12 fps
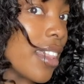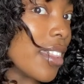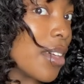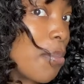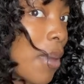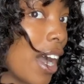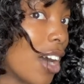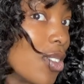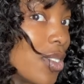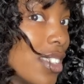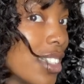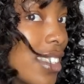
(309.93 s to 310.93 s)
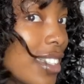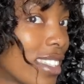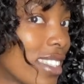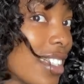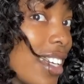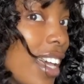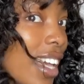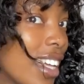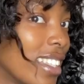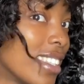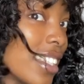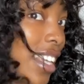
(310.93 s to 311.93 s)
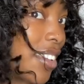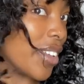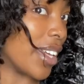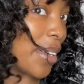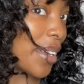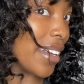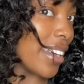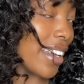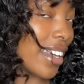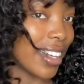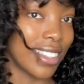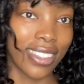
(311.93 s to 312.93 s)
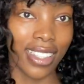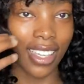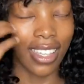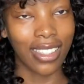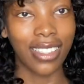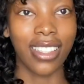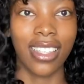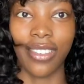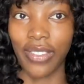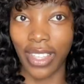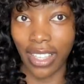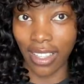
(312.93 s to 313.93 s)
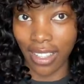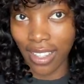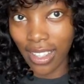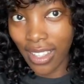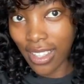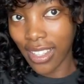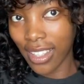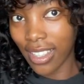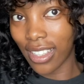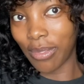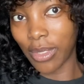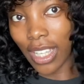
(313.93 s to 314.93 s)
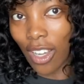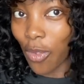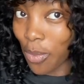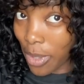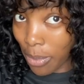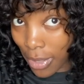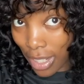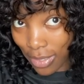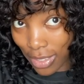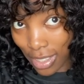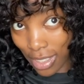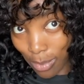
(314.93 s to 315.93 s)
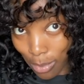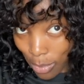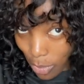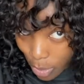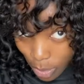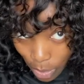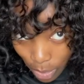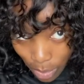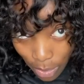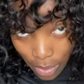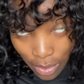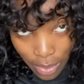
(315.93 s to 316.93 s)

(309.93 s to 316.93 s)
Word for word: The bounce, it's giving, it's giving. Let me comb them out some more.